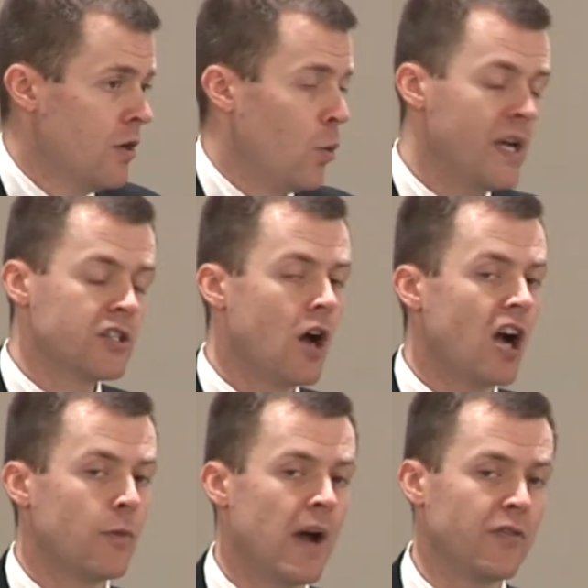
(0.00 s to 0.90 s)
We can
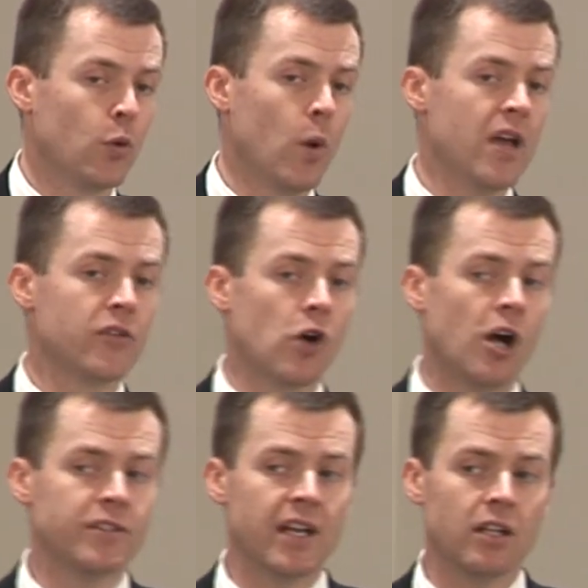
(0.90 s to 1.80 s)
talk about the weather
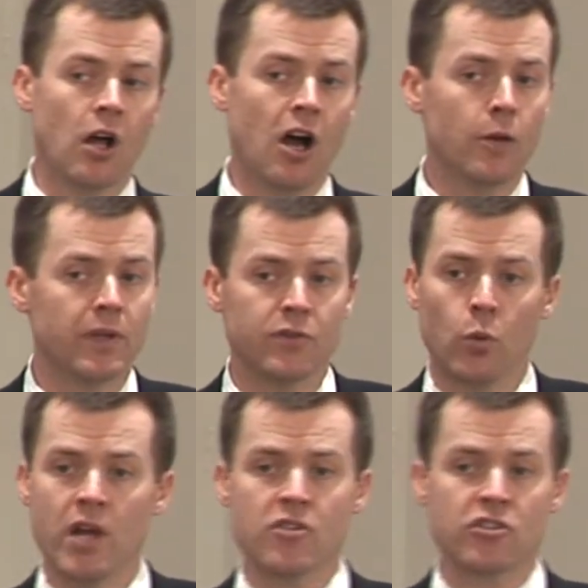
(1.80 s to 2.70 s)
all day long, but the
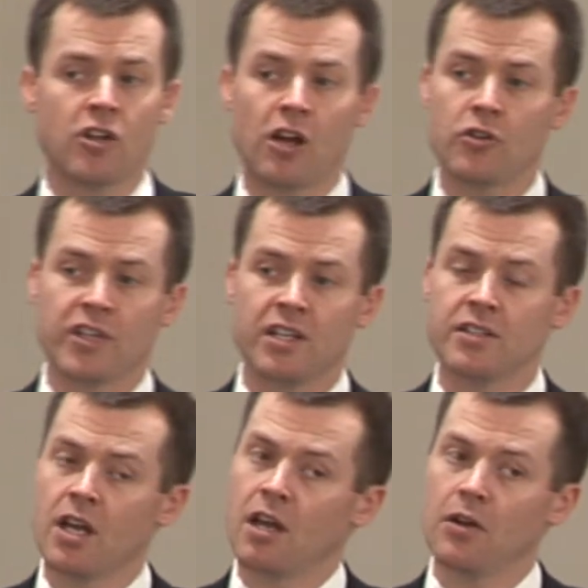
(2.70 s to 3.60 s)
weather's not going to get it
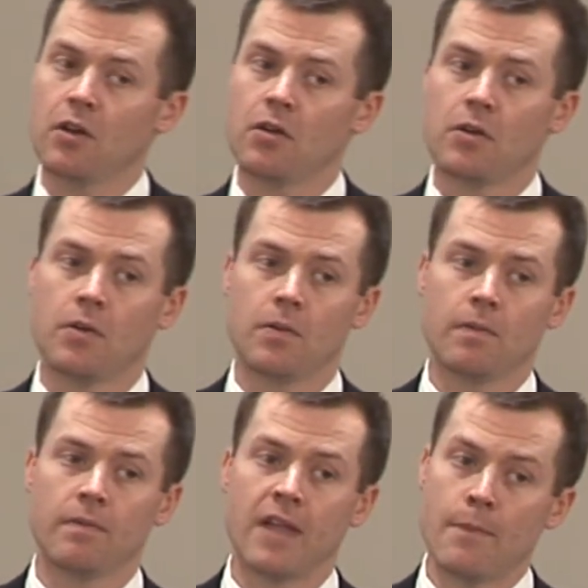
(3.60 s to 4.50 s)
done.
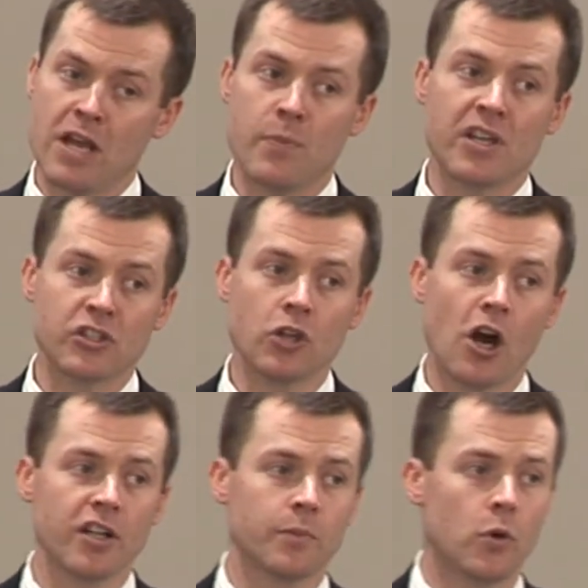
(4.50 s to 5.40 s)
That may be a
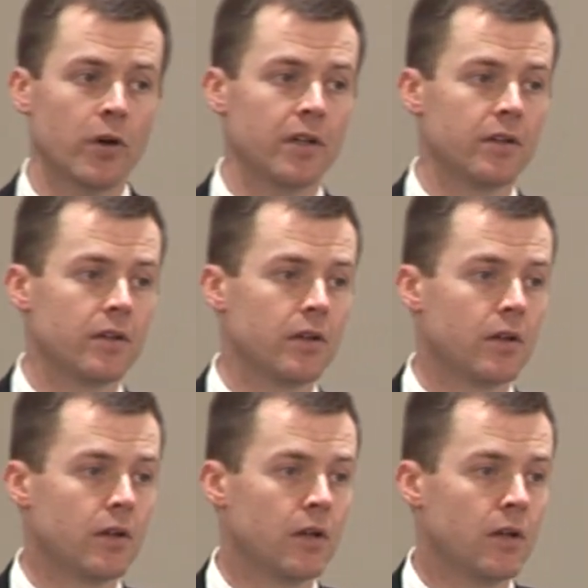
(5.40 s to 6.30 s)
starting point.
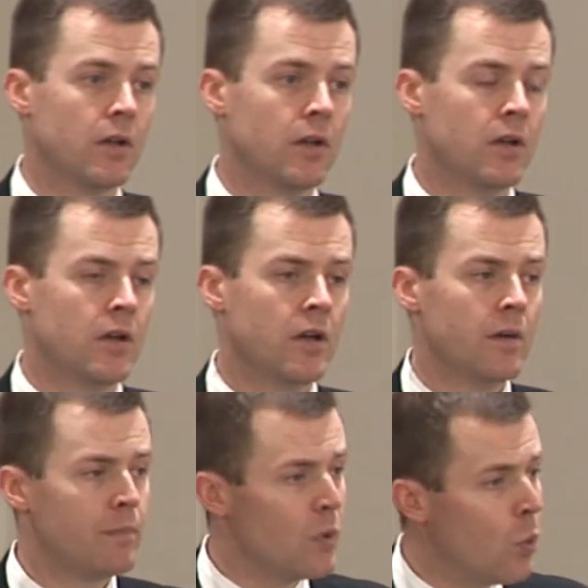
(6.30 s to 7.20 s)

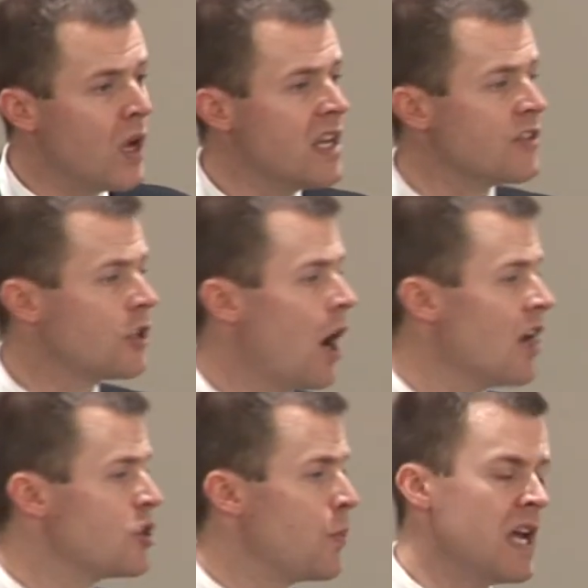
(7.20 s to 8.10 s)
But we as
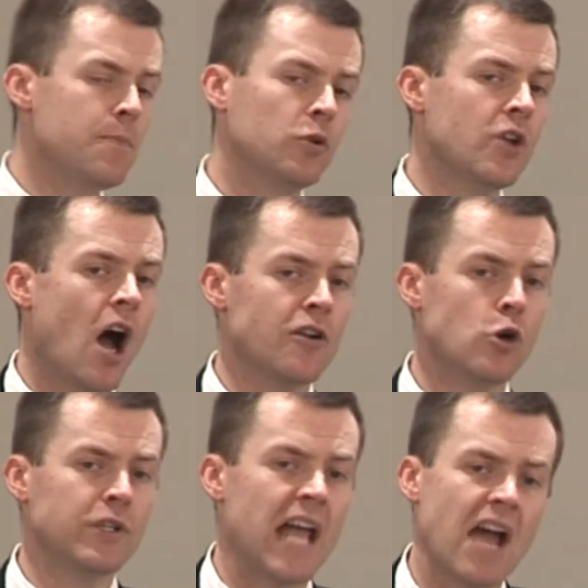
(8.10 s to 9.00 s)
God's people not
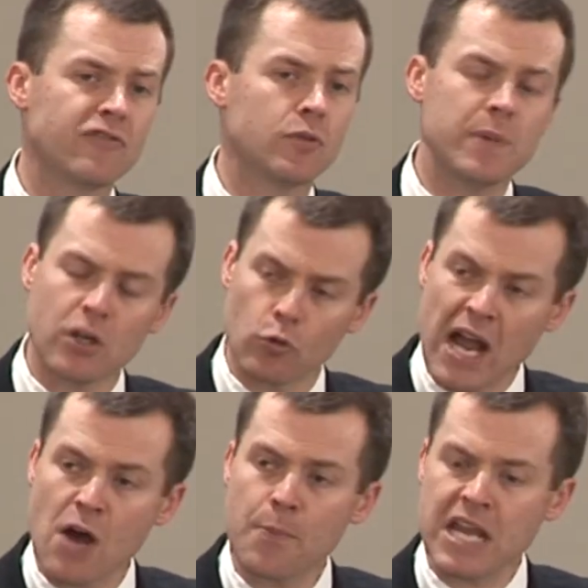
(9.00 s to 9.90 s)
only have to be
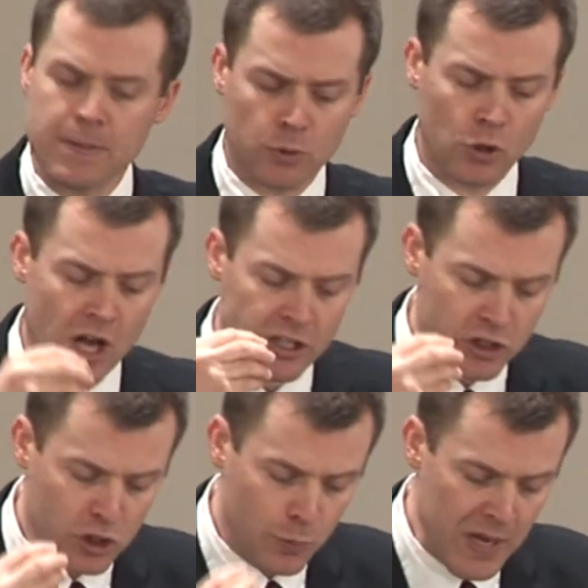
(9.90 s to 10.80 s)
around people, to
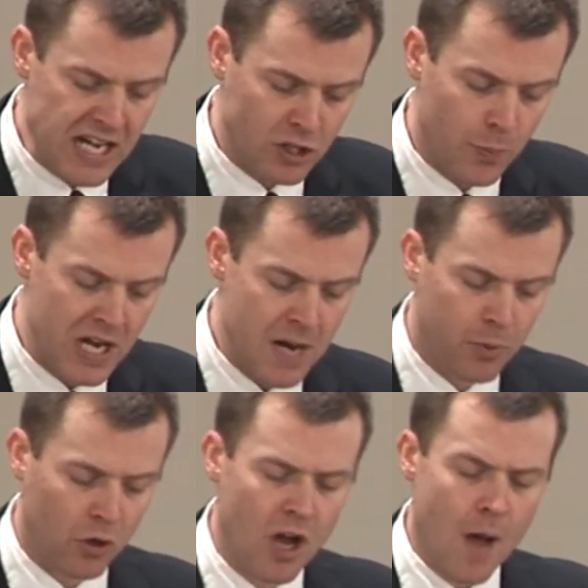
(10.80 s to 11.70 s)
speak to
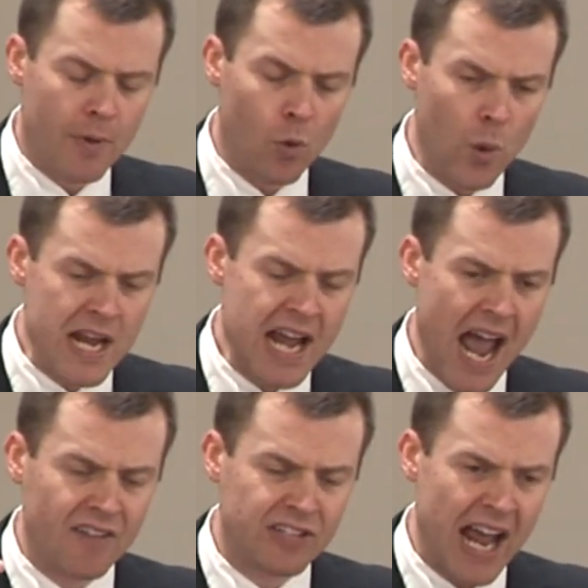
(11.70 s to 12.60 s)
people, but we
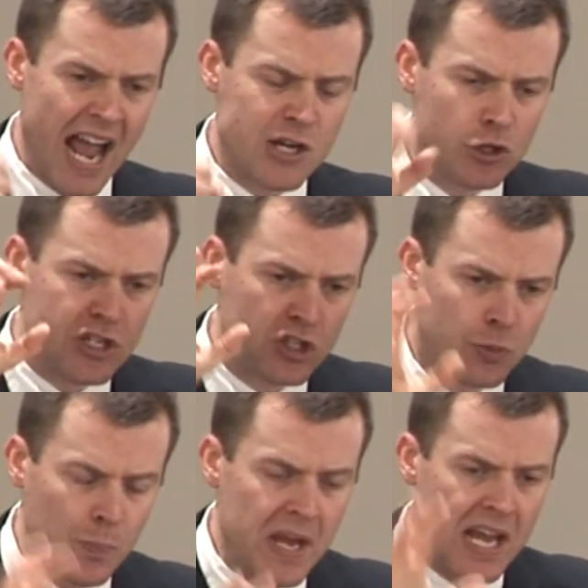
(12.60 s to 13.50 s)
have to actually
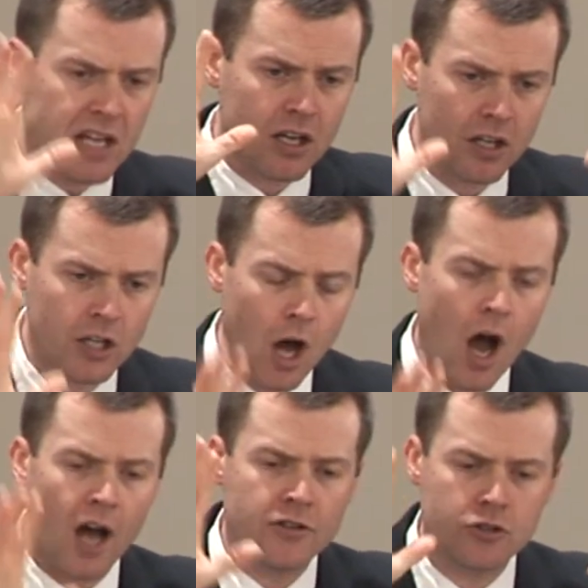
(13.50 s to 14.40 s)
speak
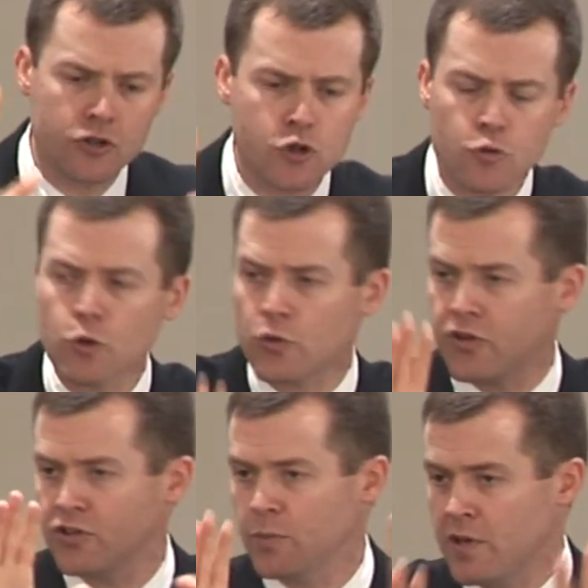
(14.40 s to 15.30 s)
God's
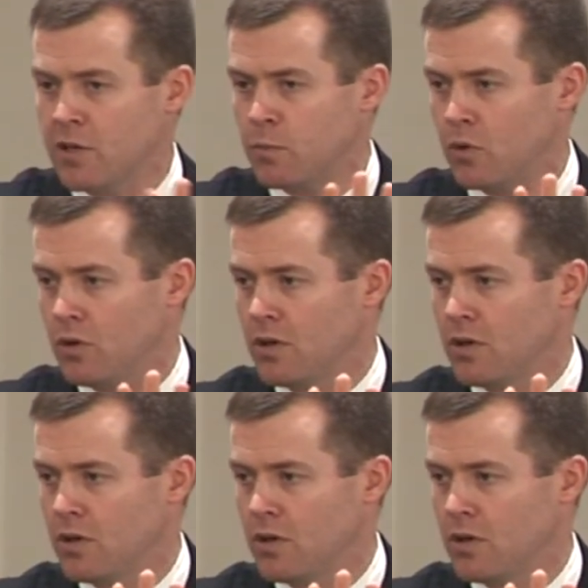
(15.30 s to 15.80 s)
truth to people.